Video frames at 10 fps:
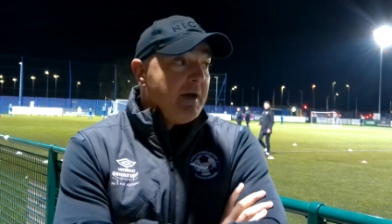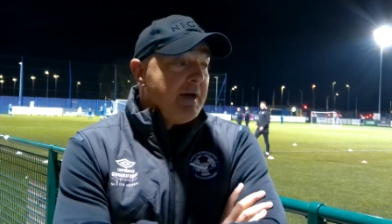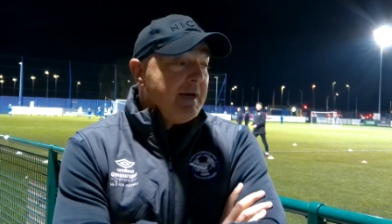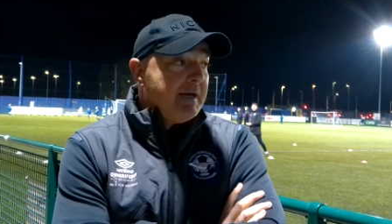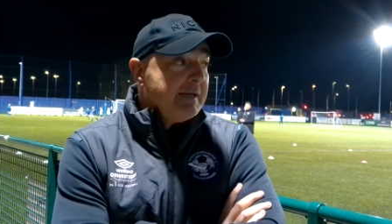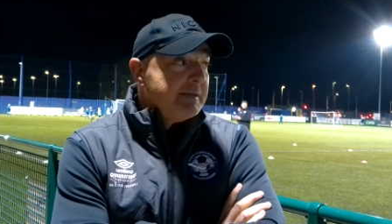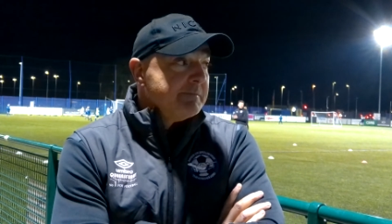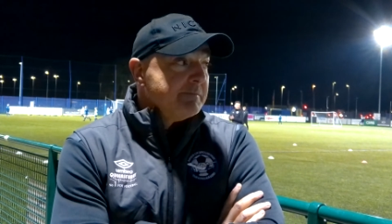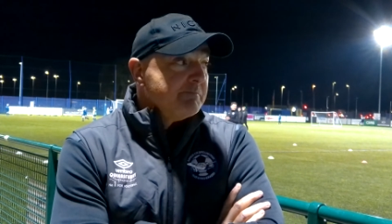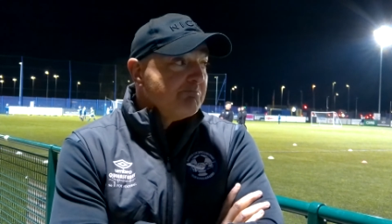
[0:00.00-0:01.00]

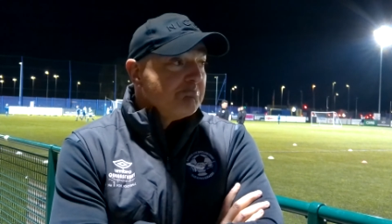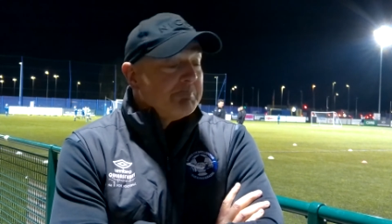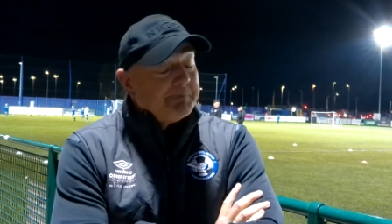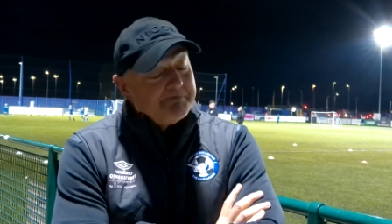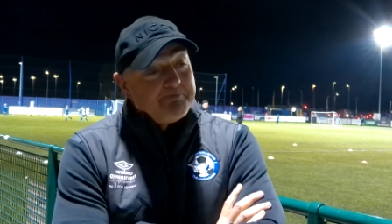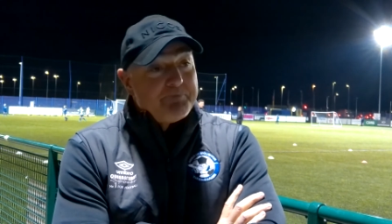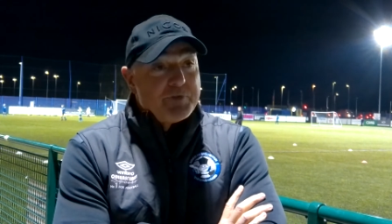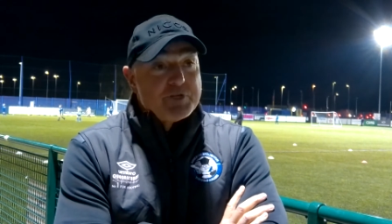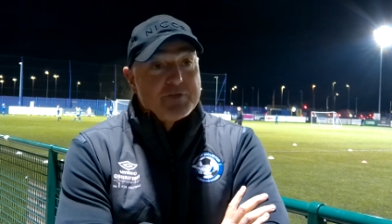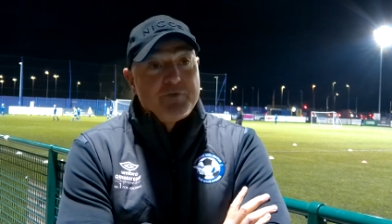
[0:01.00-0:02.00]

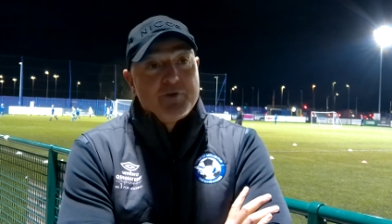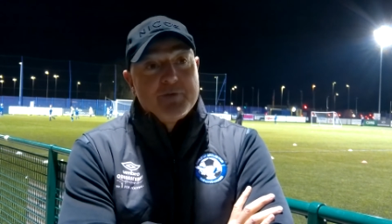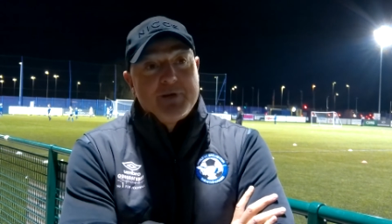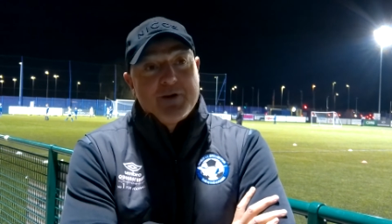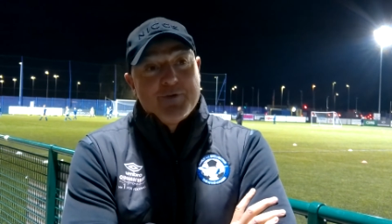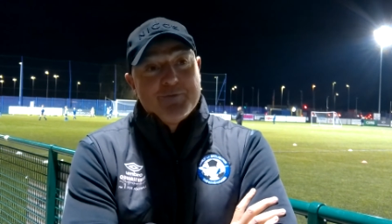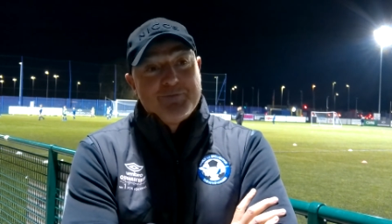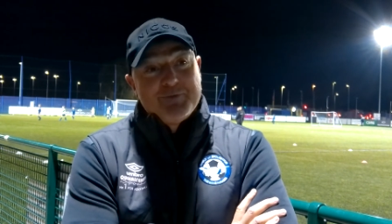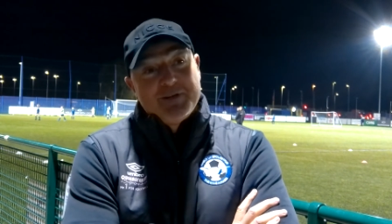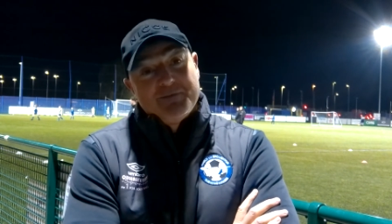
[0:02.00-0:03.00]
there's a few going to be out,
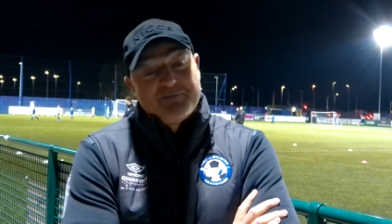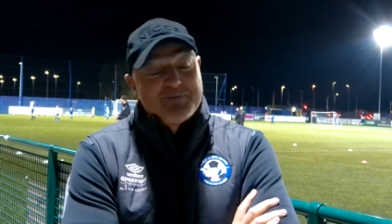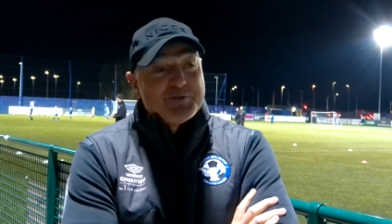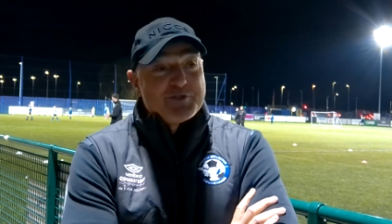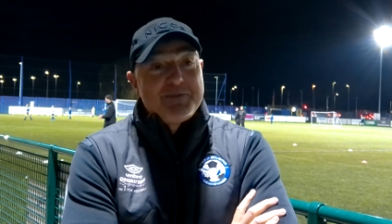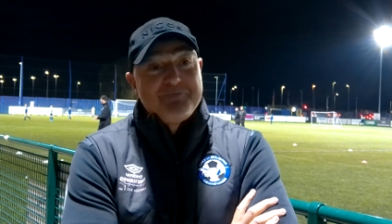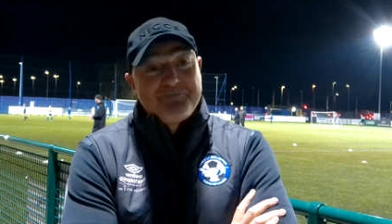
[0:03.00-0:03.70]
well, we'll see.